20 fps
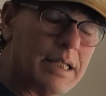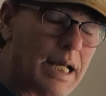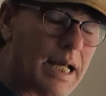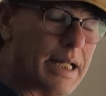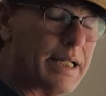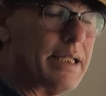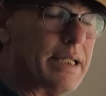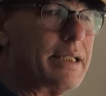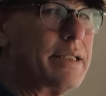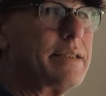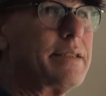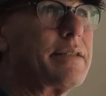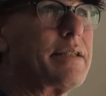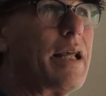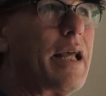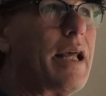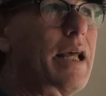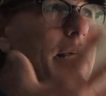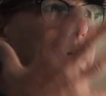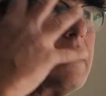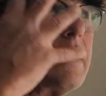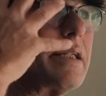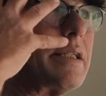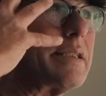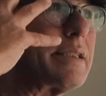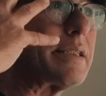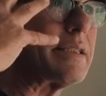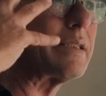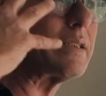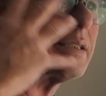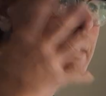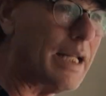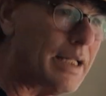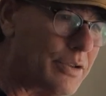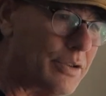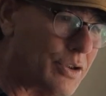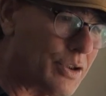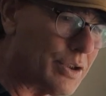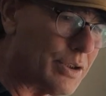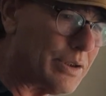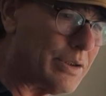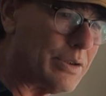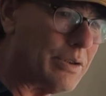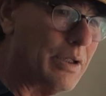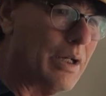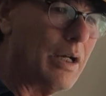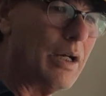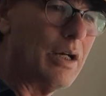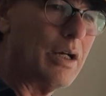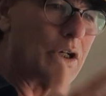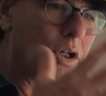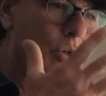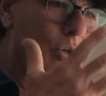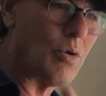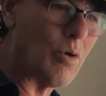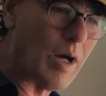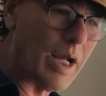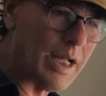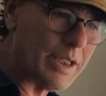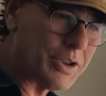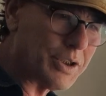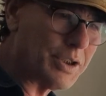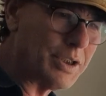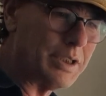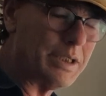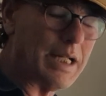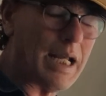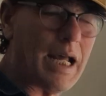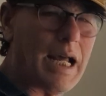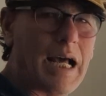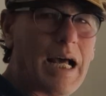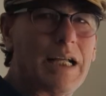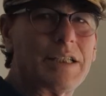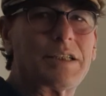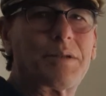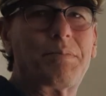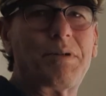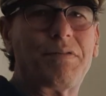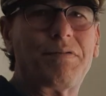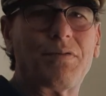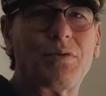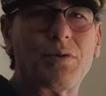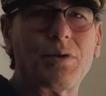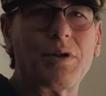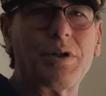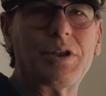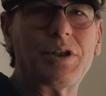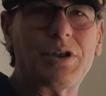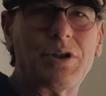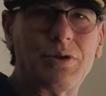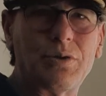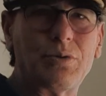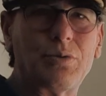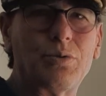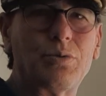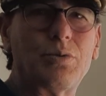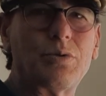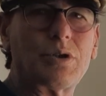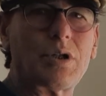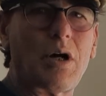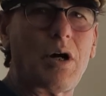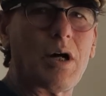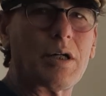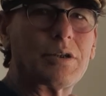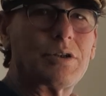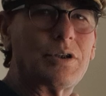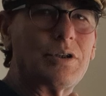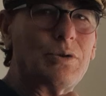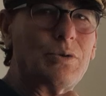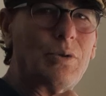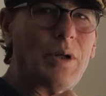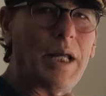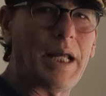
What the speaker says: that is an essential question to ask before you talk to